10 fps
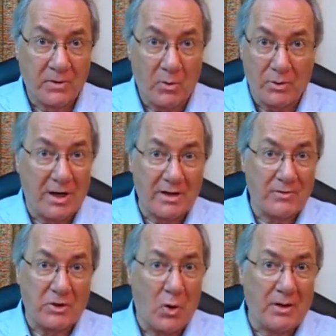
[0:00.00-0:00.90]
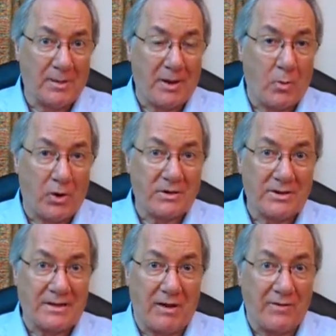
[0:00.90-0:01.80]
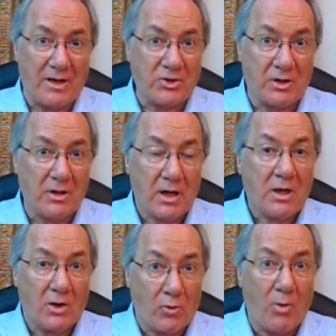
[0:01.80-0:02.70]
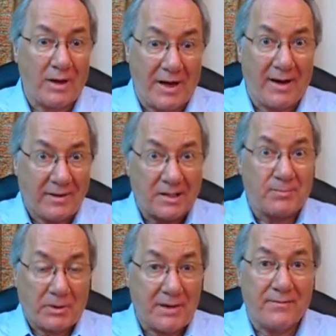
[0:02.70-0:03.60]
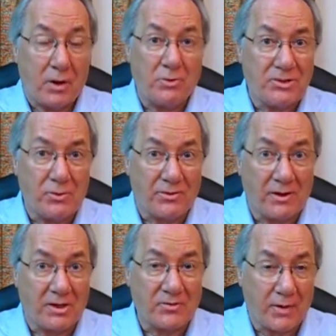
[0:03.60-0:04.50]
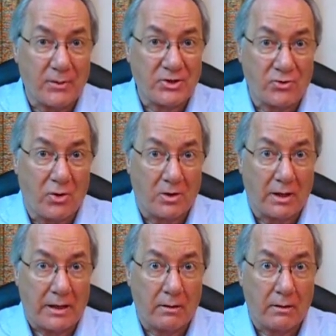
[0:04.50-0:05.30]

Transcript: We're not even talking about works and salvation. The Roman Catholics believe those two things very strongly.